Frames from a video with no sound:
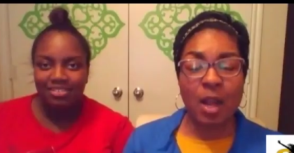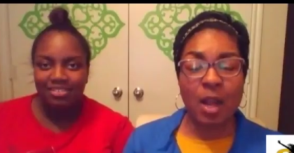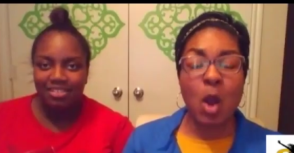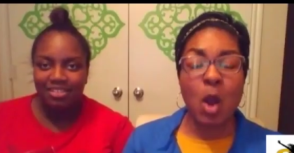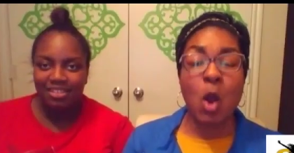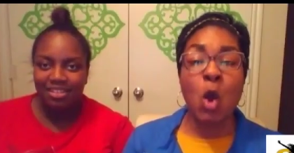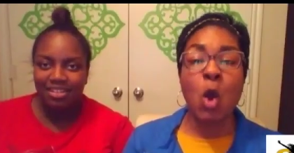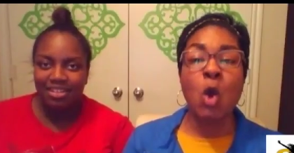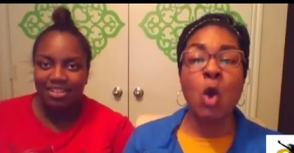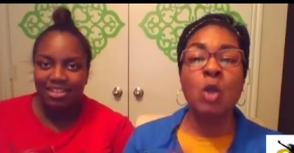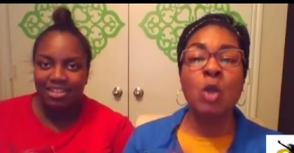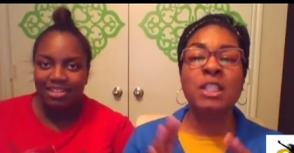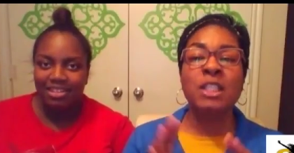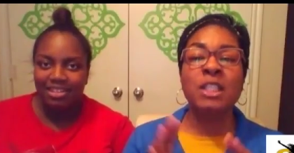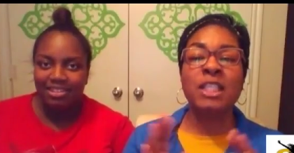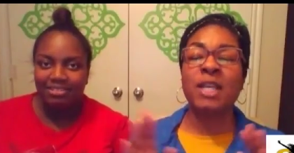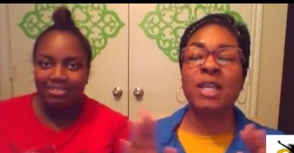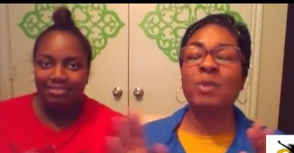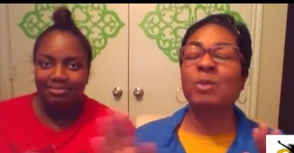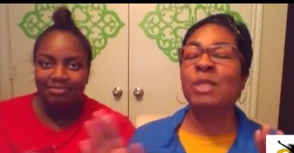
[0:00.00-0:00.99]
Speaker 1: Oh,
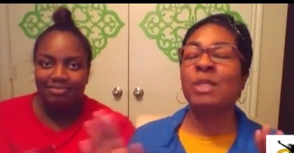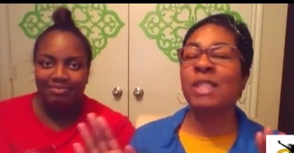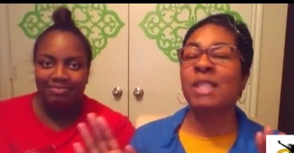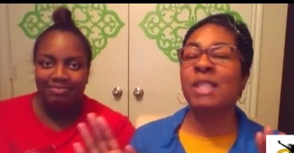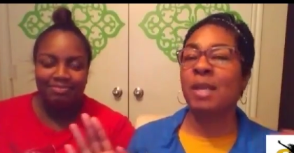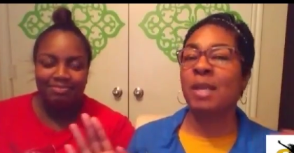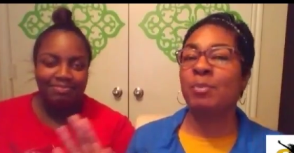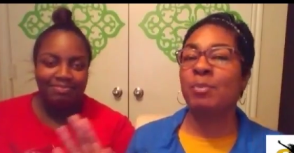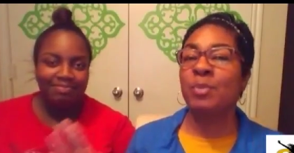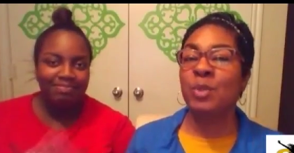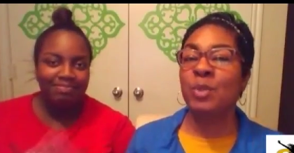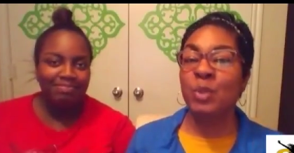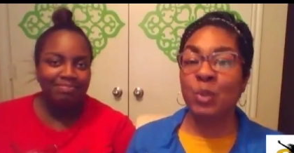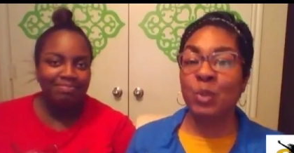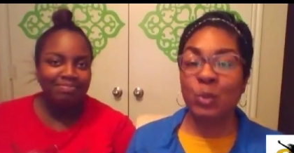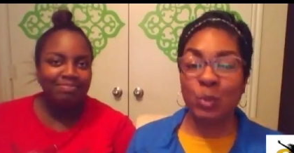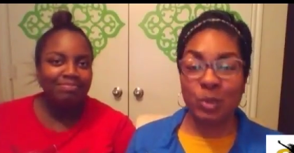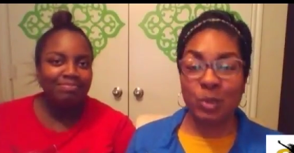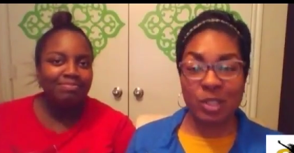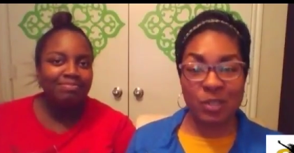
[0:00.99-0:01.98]
today was a
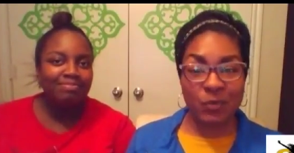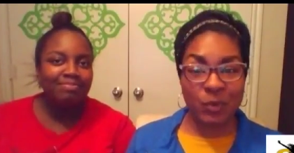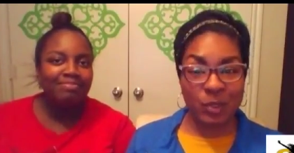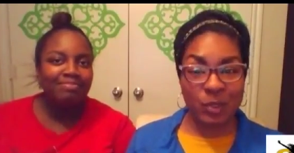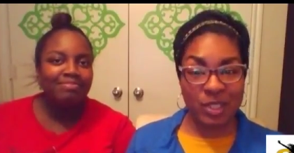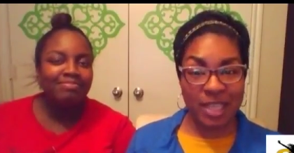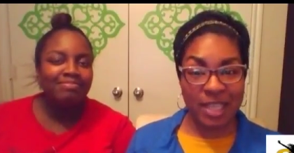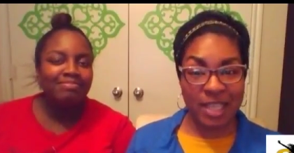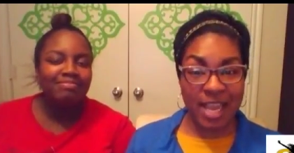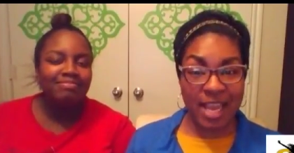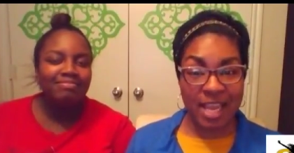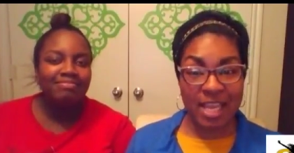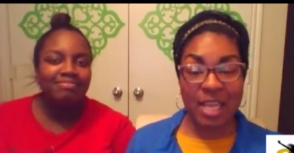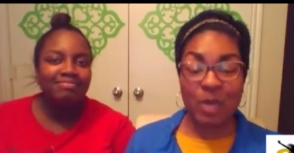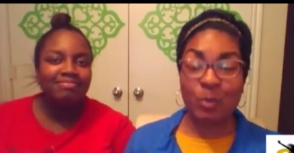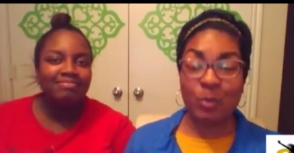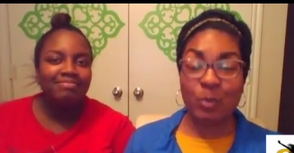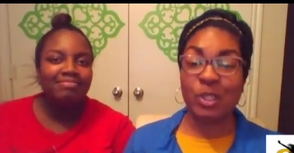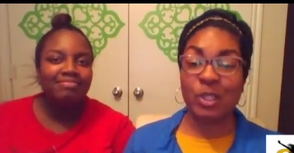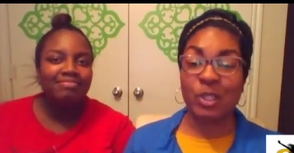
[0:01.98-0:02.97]
beautiful day. It
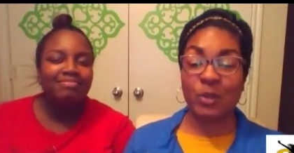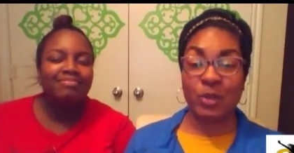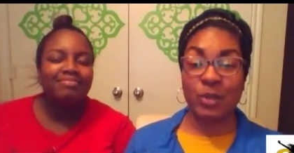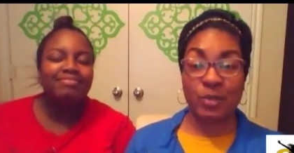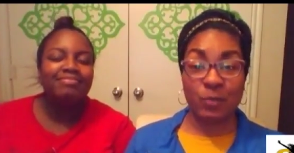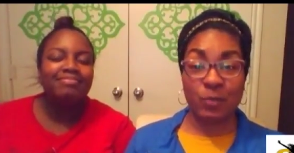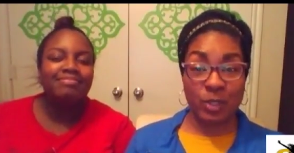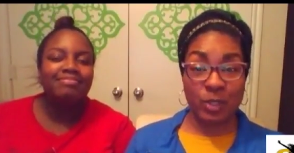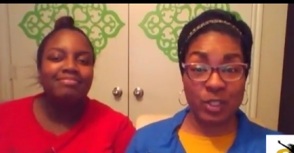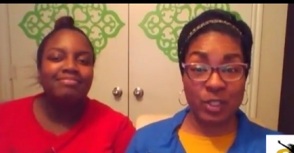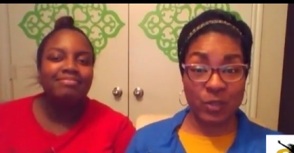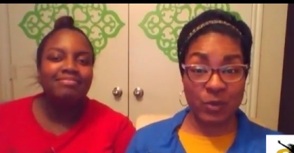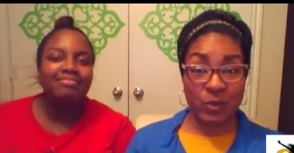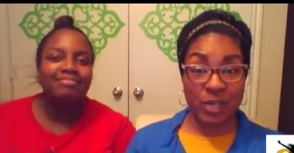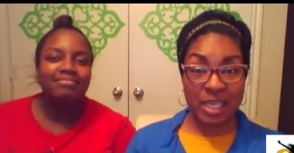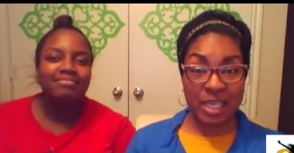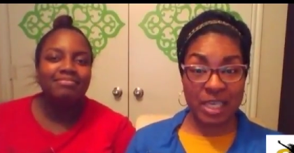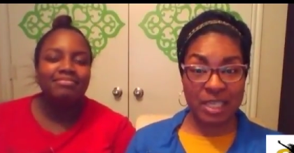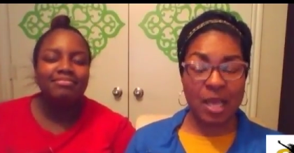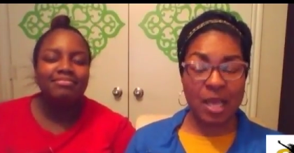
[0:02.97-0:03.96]
was 34
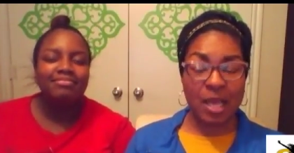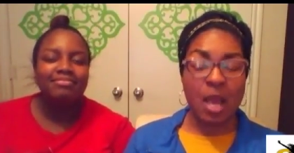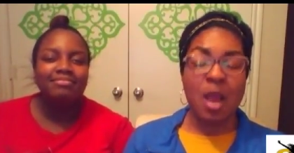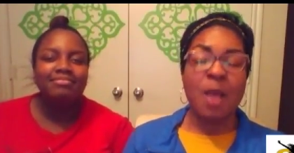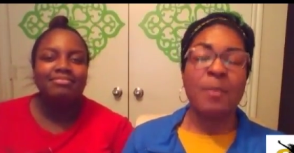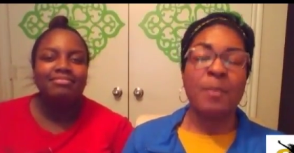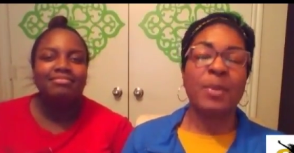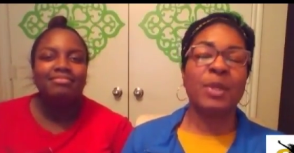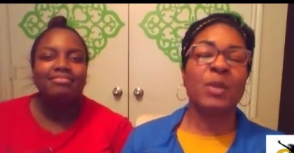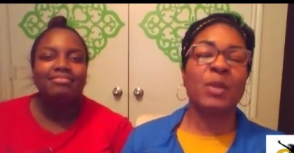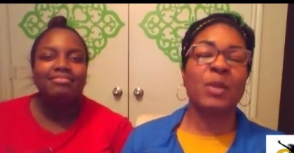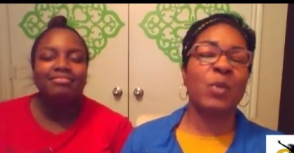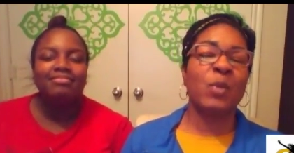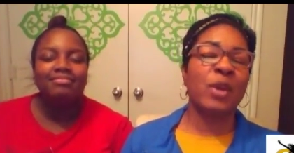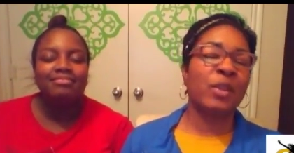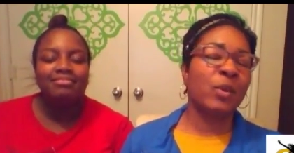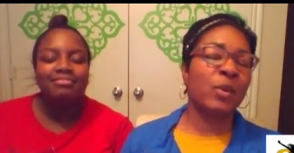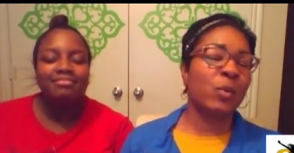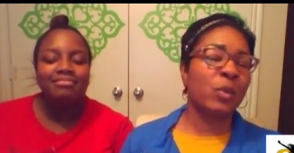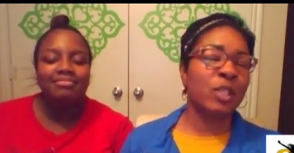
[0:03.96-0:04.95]
degrees, but the
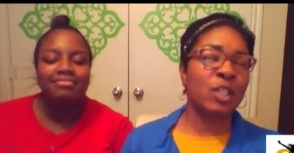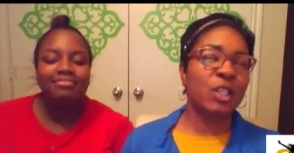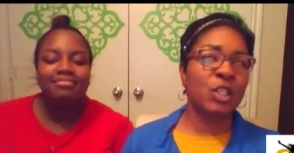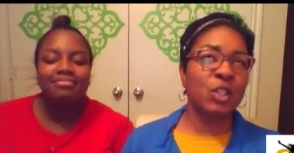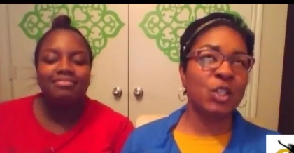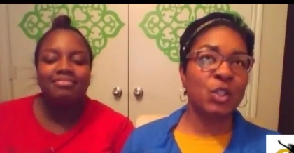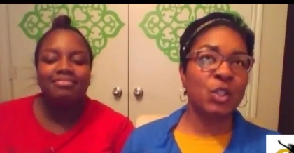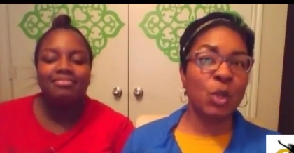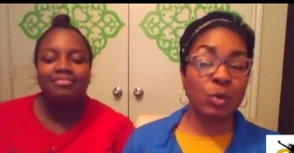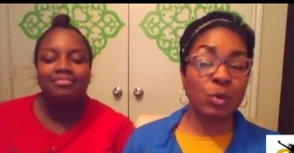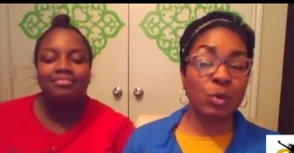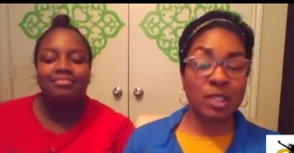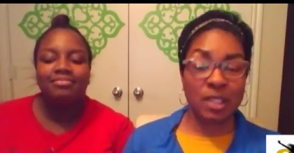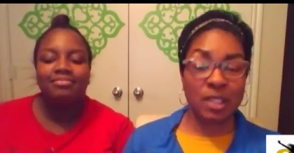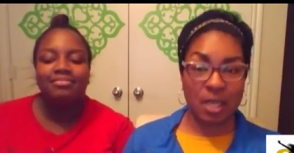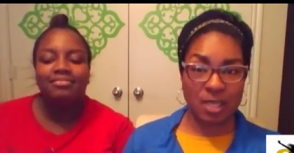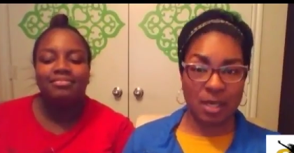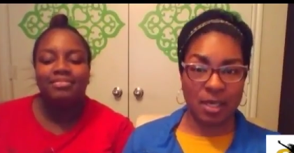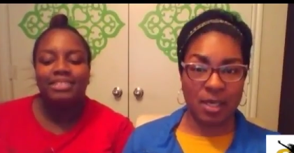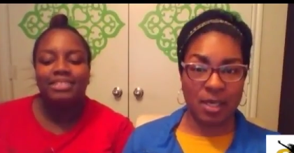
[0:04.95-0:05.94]
weather was so
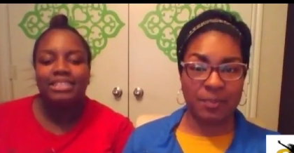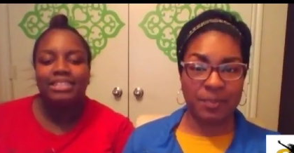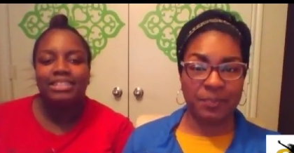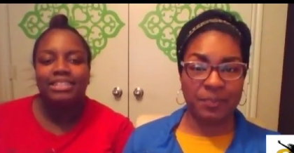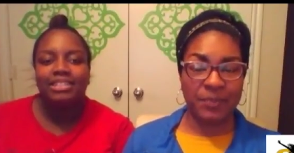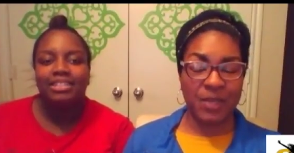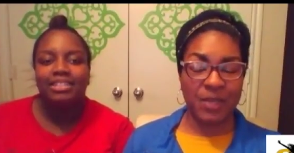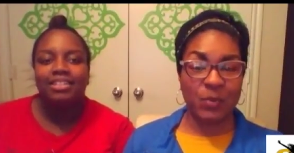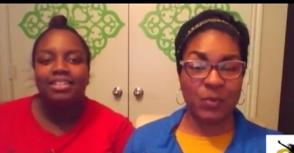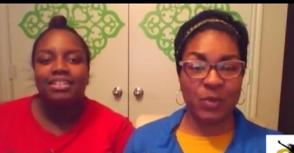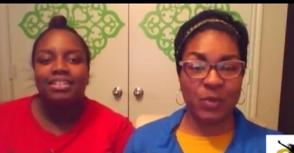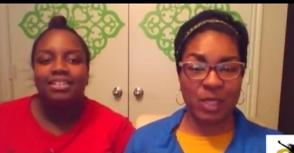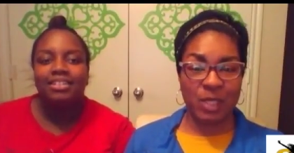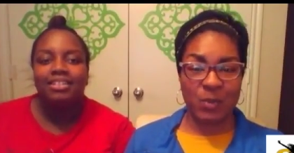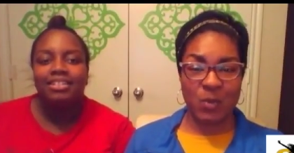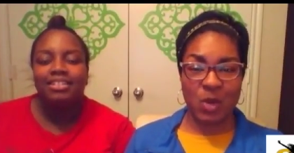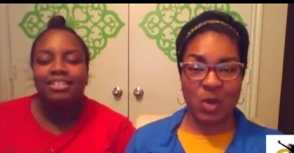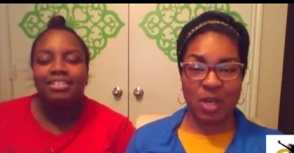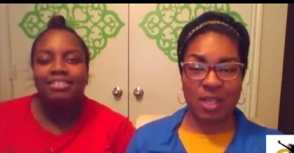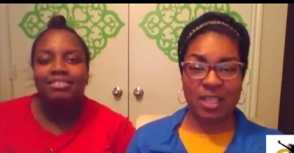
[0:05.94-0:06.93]
stunning. It really
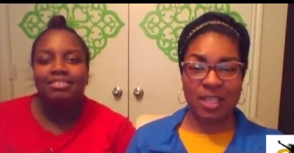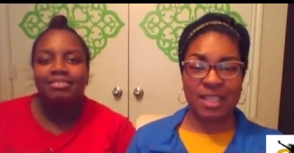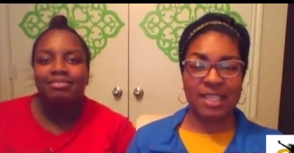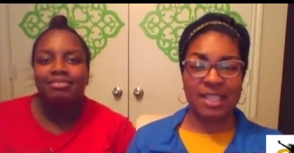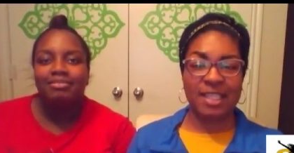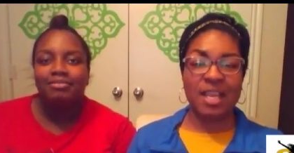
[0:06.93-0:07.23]
was.